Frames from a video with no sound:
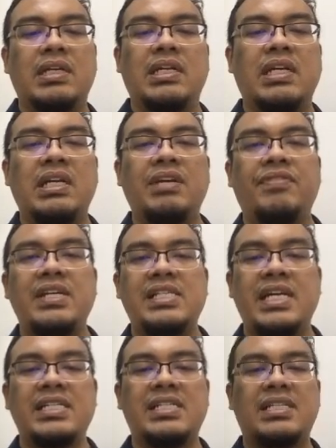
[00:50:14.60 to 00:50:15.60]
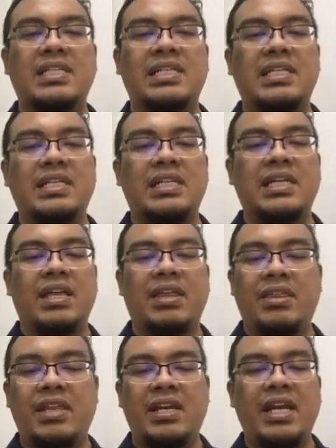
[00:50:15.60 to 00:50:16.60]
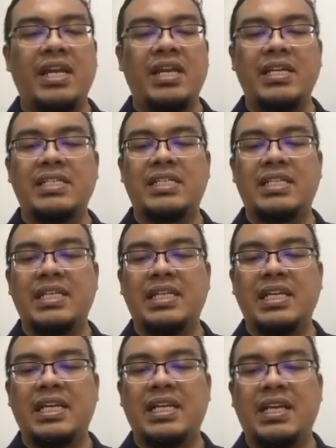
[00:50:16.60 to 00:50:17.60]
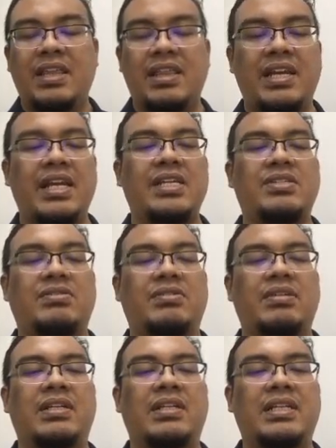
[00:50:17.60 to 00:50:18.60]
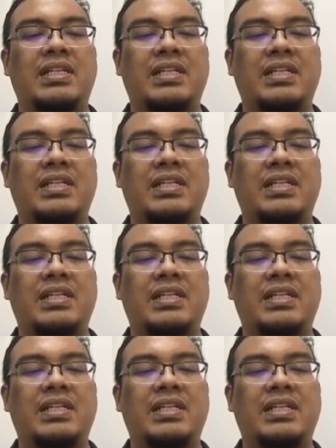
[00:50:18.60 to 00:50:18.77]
the difference is 3 years, 3 years old.